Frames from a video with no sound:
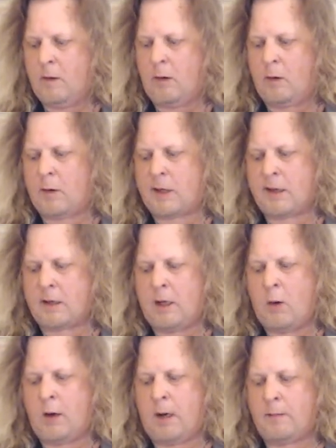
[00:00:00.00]
So we're
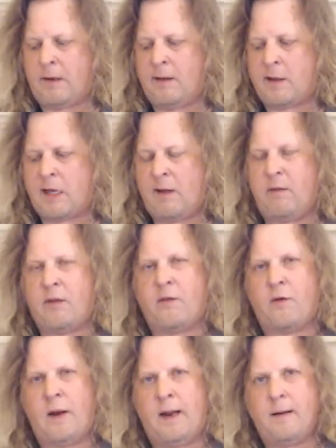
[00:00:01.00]
going up to the 7th
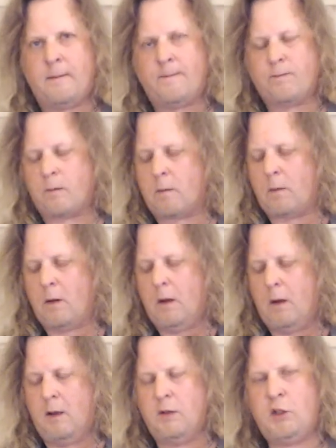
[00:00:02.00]
fret
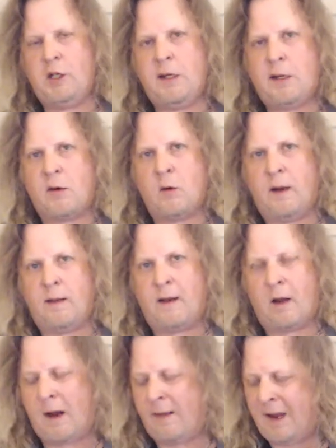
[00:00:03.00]
G string
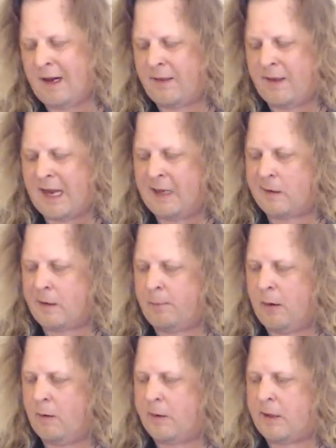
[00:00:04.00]
there. I like that as
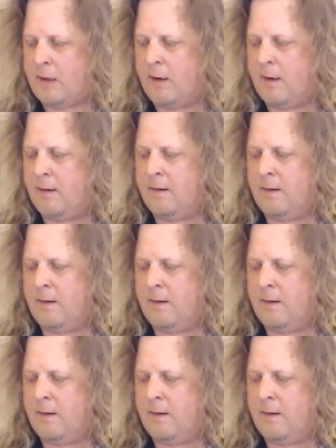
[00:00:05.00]
opposed to,